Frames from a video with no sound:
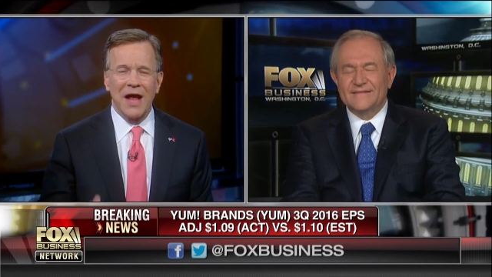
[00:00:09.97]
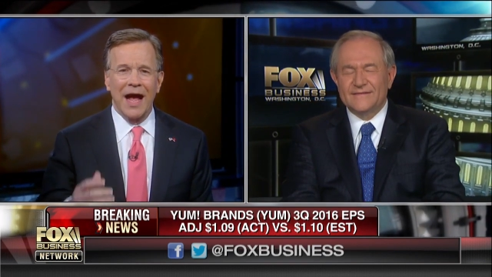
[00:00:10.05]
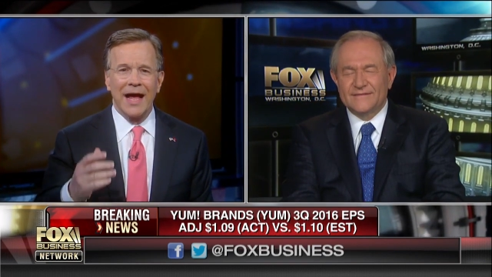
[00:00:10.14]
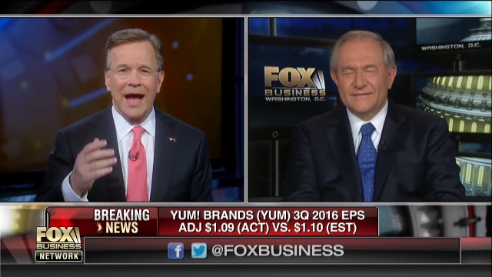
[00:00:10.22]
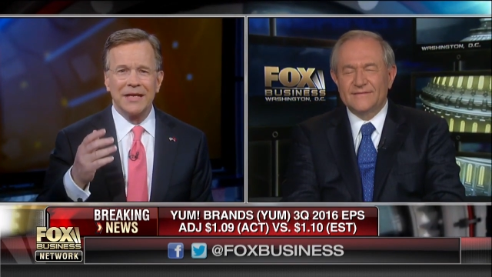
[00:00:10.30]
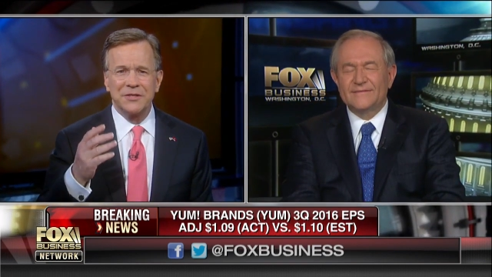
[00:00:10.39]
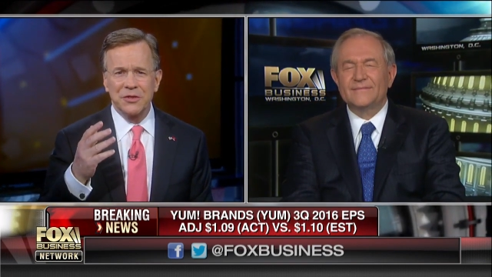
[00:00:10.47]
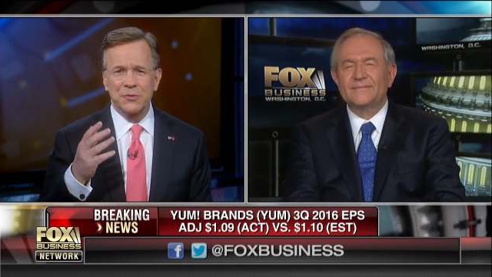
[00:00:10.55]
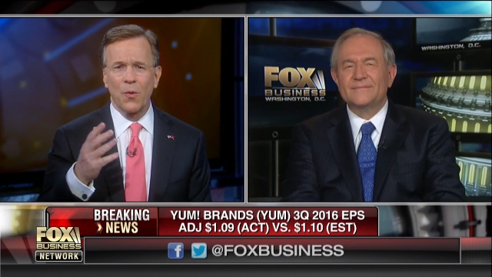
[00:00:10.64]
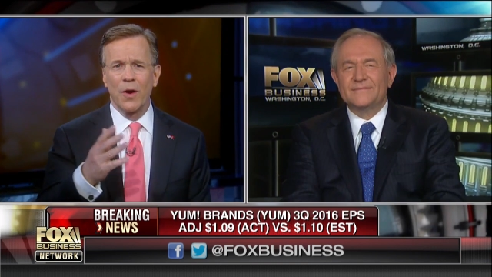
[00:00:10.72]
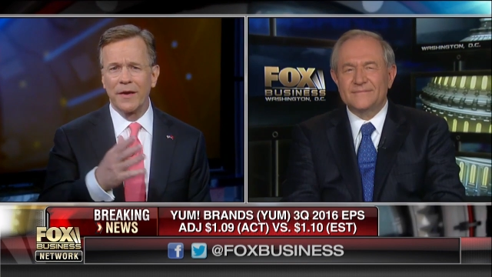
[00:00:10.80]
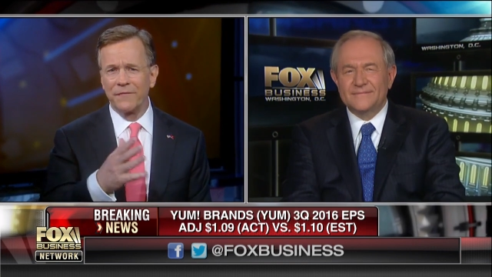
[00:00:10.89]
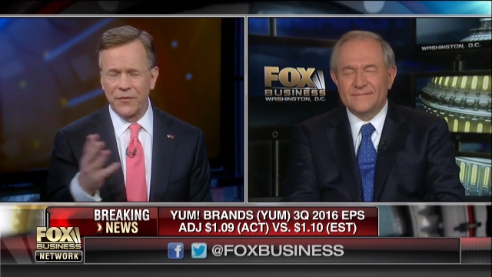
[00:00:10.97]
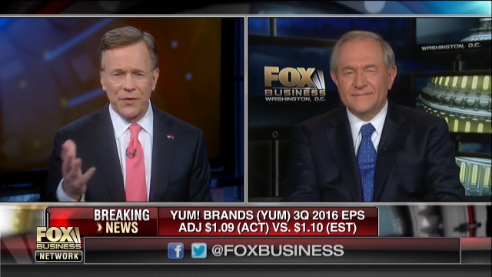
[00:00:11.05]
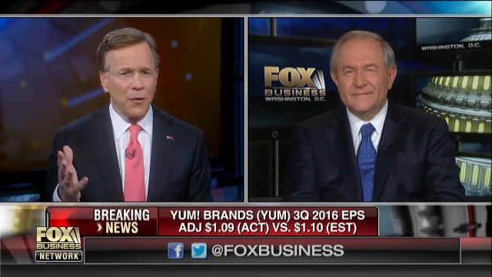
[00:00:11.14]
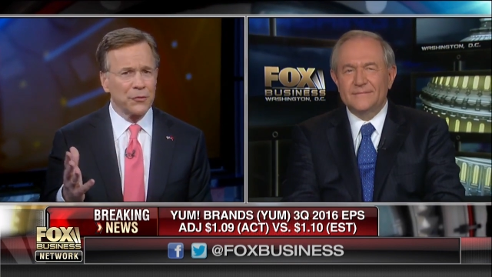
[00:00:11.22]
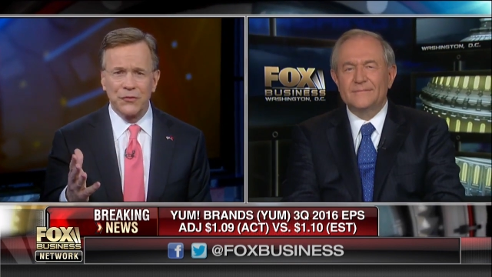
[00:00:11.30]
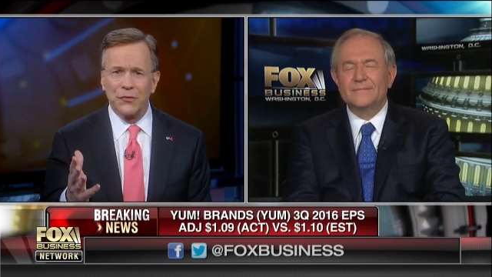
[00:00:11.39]
Speaker 1: I, I just want to, for
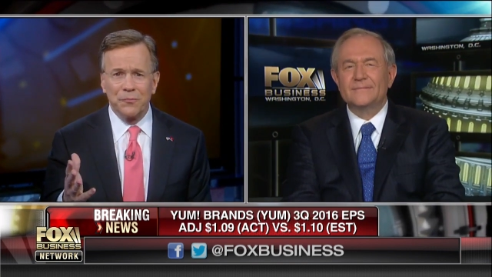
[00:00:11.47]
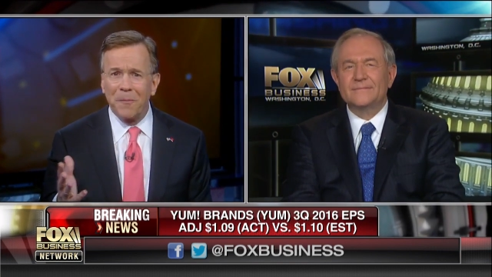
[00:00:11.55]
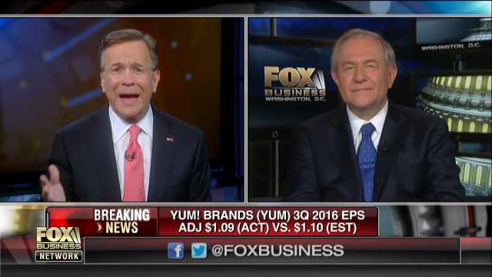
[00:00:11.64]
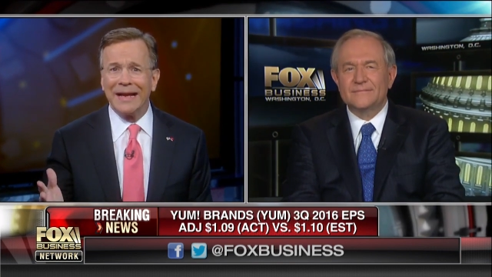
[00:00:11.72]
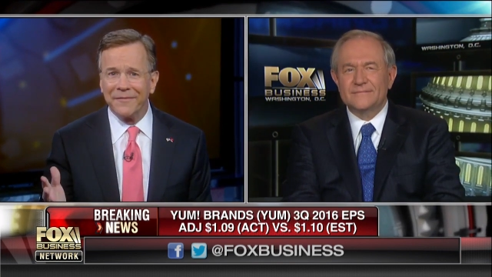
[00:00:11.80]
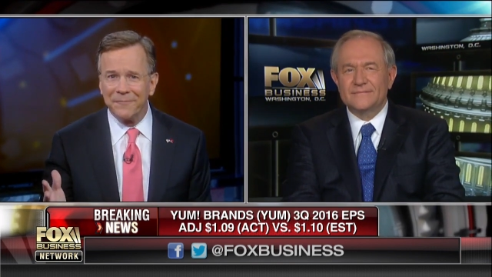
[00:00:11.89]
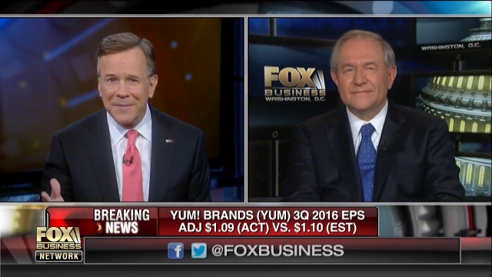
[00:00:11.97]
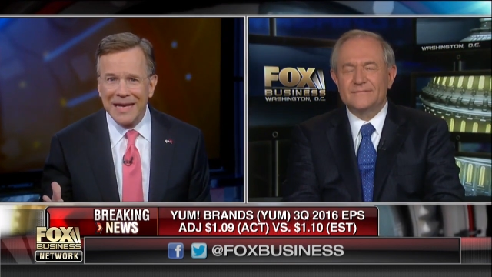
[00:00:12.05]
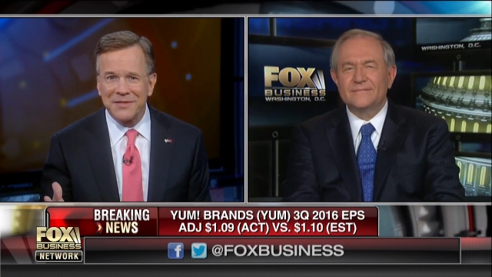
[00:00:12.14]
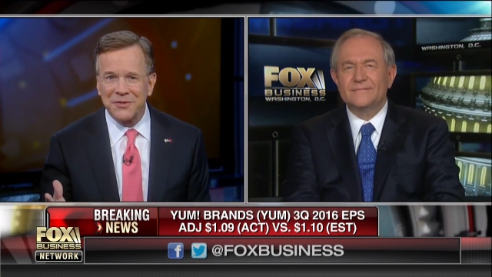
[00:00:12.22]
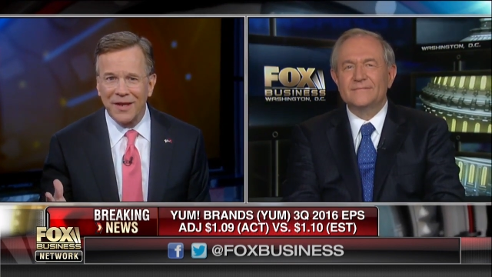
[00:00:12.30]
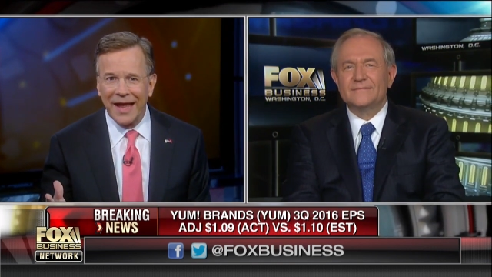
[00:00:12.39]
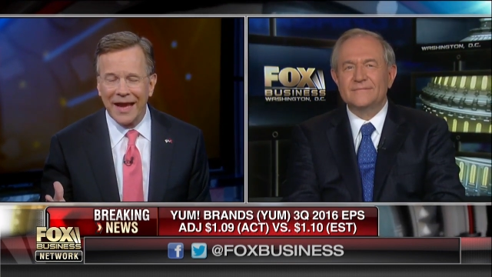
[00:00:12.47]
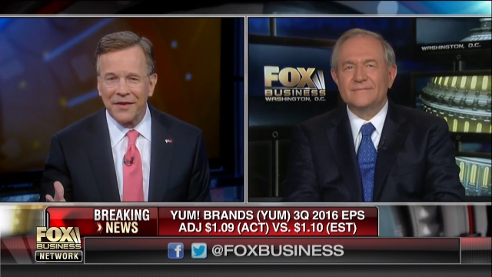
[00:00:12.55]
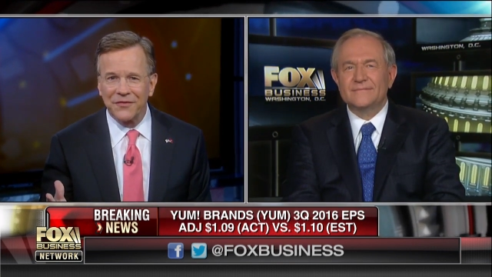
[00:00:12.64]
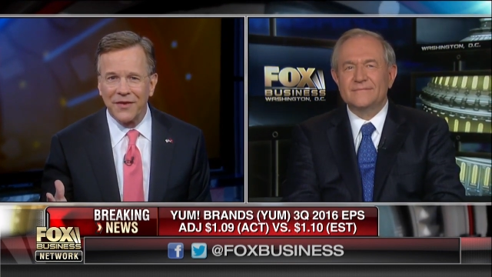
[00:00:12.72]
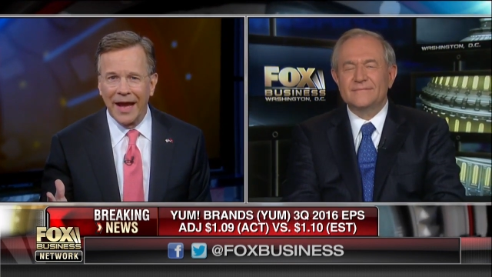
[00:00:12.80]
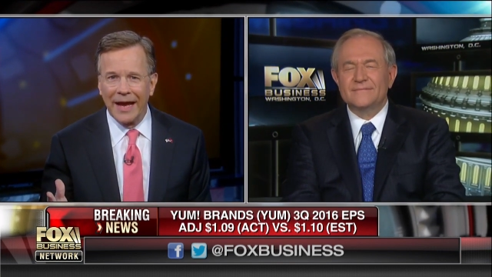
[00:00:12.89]
those who might have missed
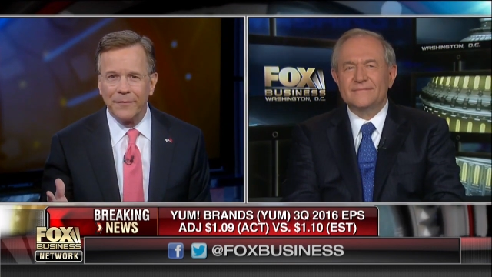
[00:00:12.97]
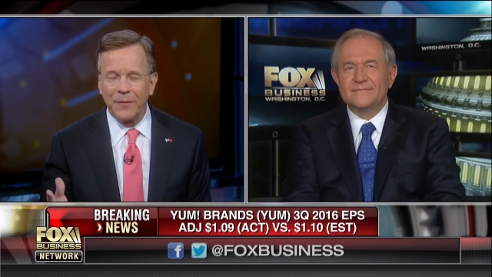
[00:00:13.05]
last night,